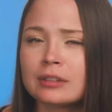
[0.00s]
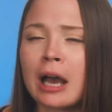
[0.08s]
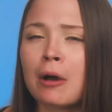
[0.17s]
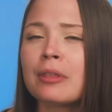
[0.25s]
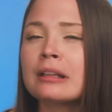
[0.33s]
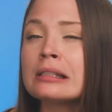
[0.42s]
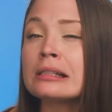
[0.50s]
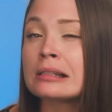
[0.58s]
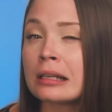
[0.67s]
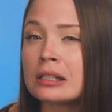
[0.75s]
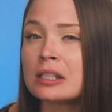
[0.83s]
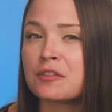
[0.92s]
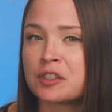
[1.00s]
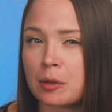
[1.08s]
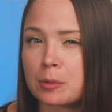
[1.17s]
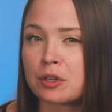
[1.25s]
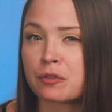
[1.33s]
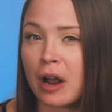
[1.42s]
Now, that's a sensitive
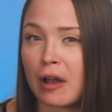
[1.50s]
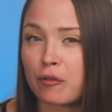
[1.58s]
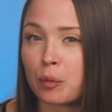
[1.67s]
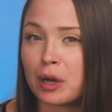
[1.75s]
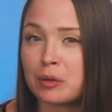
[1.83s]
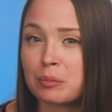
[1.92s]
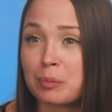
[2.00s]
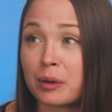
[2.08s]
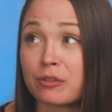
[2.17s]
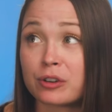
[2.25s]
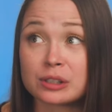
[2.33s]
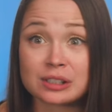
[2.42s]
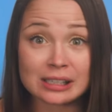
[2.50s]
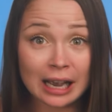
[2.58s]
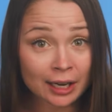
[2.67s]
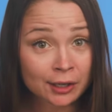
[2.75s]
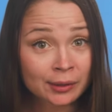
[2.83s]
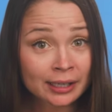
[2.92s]
subject for everyone, but for
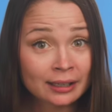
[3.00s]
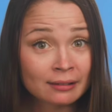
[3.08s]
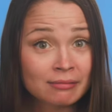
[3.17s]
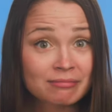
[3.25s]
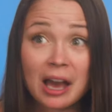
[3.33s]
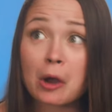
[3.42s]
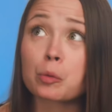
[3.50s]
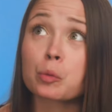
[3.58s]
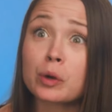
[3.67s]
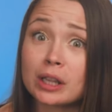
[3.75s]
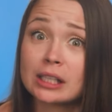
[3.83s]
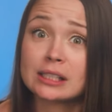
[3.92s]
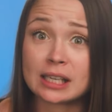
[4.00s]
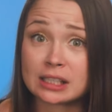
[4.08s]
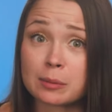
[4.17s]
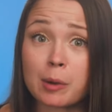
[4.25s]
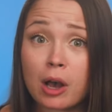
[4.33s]
Zachary, that really ticked him